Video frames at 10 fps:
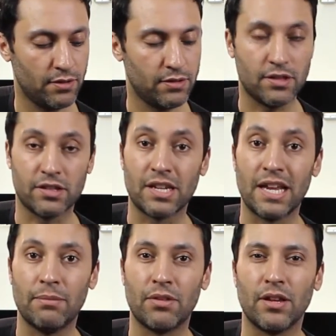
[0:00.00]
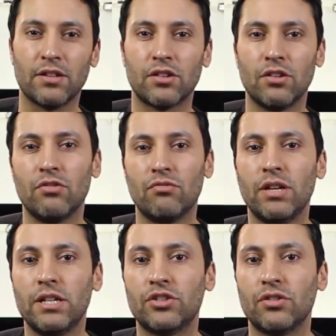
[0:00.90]
It's the same thing. So you
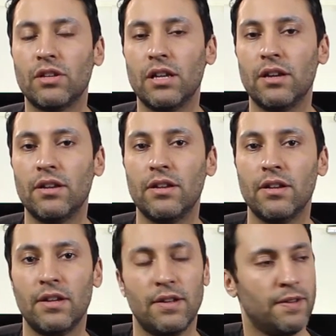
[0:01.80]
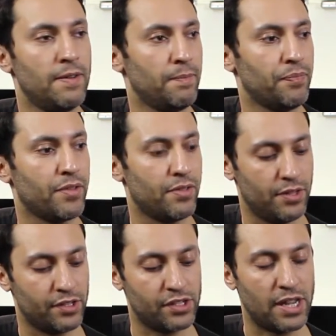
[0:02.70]
really should learn
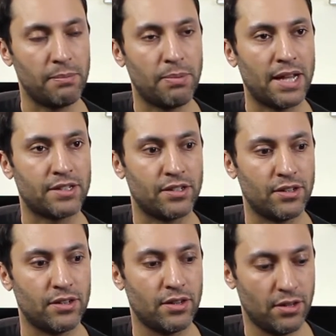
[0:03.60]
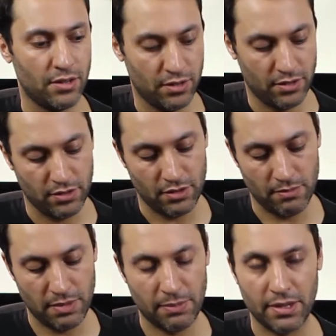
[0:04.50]
the same pattern,
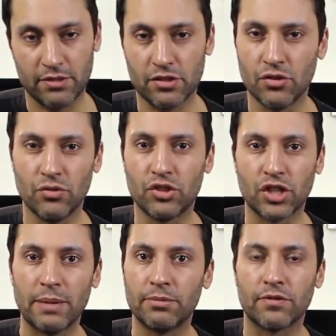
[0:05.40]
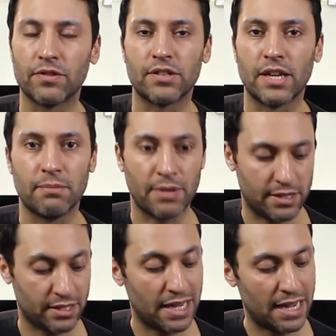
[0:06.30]
maybe 2 shapes of the same
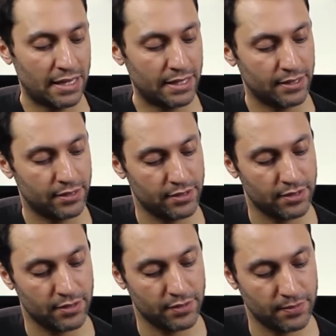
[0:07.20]
pattern at least.